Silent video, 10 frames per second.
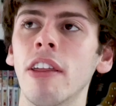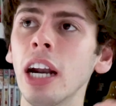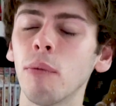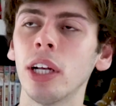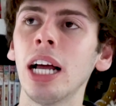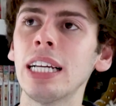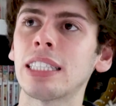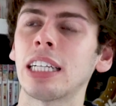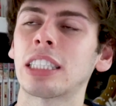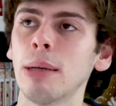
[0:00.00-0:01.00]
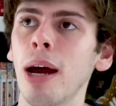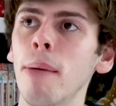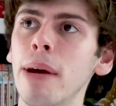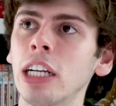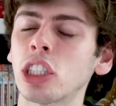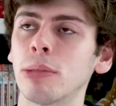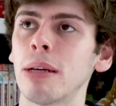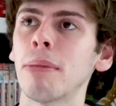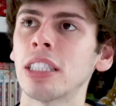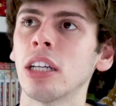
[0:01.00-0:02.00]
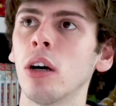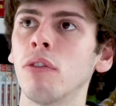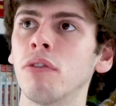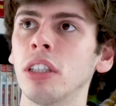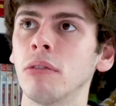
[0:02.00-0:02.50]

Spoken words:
then I realized that I somehow managed to make myself